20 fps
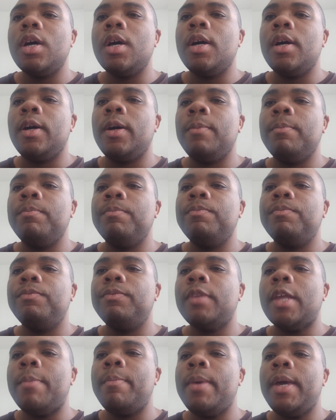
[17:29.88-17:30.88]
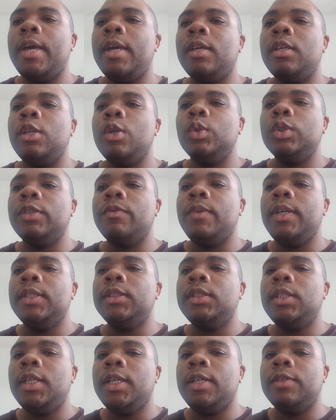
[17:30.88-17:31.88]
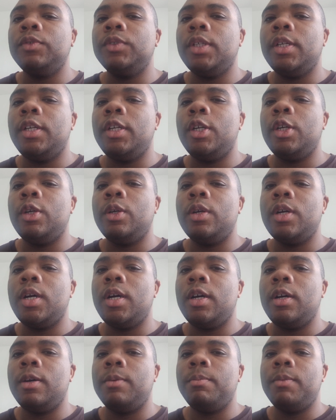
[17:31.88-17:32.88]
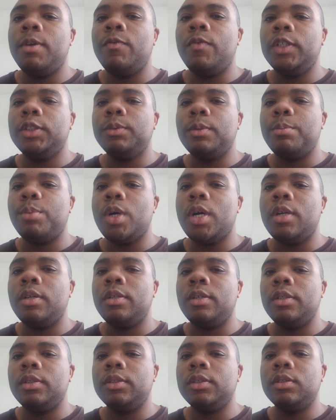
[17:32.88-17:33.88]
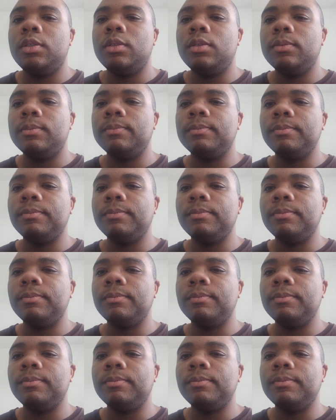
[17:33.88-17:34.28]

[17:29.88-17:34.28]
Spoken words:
that make use of ETFs in their investment products.